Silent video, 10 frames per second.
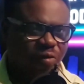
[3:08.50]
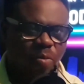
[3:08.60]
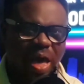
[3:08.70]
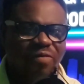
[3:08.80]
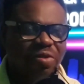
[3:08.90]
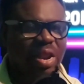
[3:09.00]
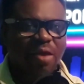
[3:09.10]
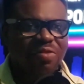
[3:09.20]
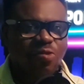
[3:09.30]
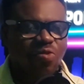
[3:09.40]
from everything
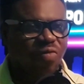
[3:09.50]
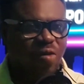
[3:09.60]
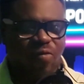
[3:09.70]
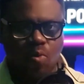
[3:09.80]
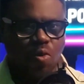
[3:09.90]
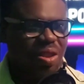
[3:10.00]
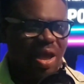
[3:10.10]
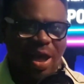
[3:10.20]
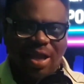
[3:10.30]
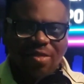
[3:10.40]
I've seen so far, from what the
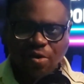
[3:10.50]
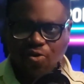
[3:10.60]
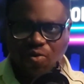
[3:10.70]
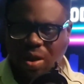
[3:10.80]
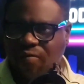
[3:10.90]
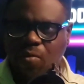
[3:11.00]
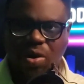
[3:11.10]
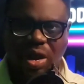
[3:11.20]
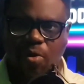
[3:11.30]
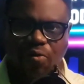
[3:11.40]
Ghanaians are doing and from
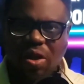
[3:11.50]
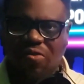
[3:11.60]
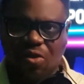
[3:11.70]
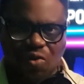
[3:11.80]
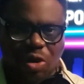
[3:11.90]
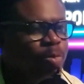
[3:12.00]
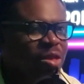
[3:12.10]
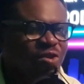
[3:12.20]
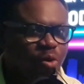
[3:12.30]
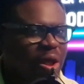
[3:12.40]
what the Cameroonians are doing,
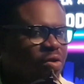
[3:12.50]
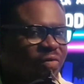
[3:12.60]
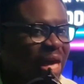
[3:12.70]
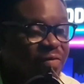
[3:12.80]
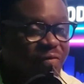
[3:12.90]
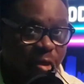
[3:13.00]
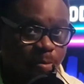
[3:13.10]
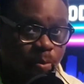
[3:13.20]
is born out of envy.